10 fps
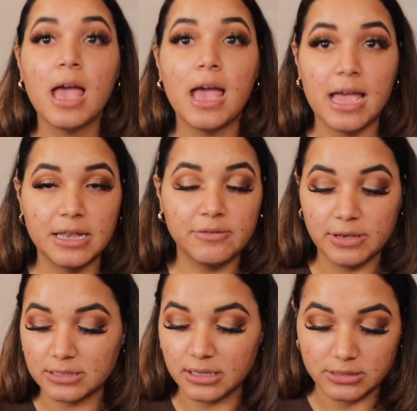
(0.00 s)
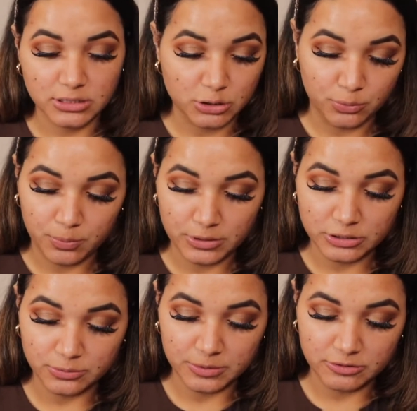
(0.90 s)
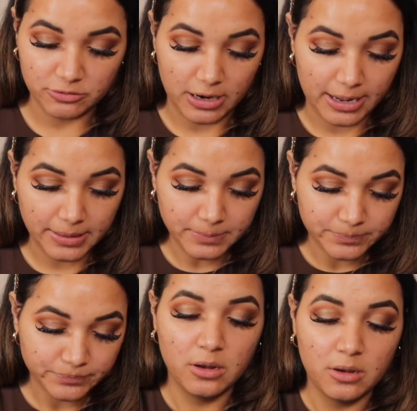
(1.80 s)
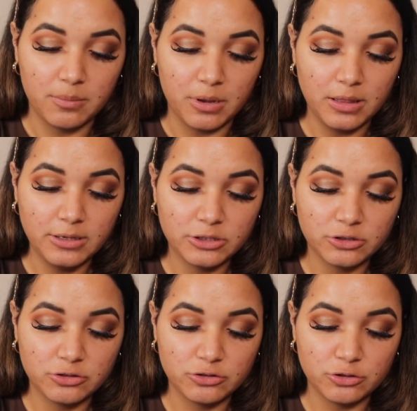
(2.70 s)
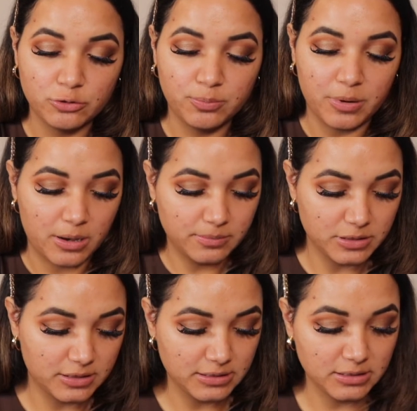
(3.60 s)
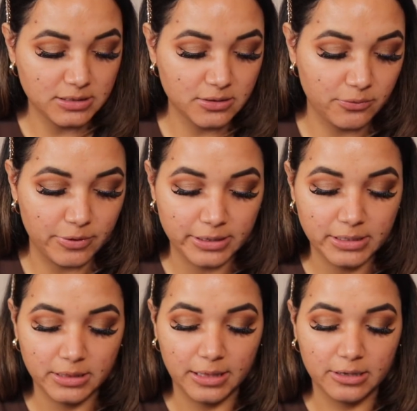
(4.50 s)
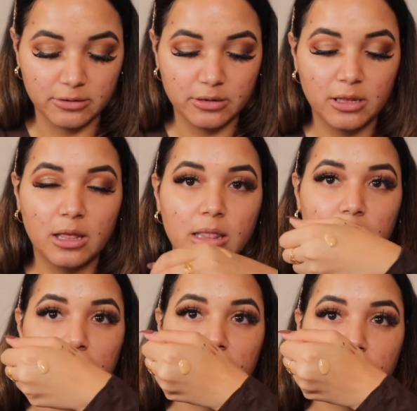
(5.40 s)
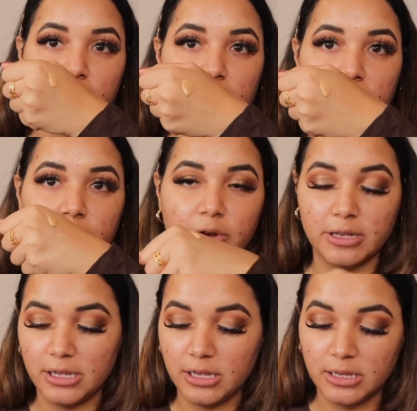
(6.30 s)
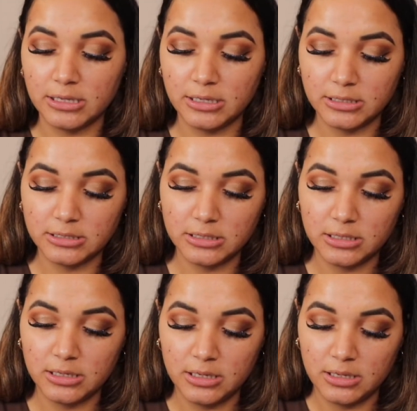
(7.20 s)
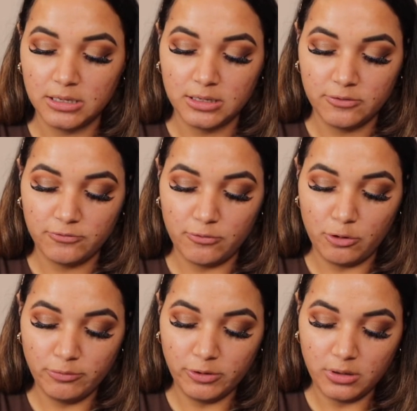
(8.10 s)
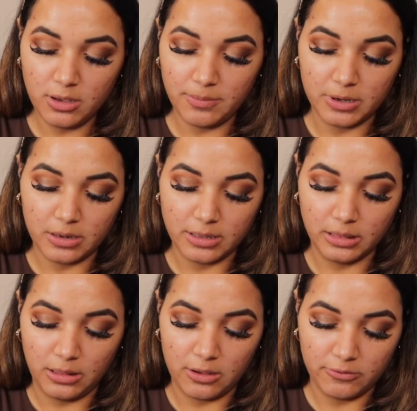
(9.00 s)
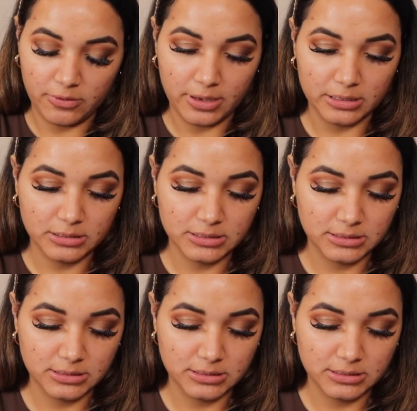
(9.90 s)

anyways super duper dry. But like 2 pumps. This is a very like liquidy, runny formula, but I love it.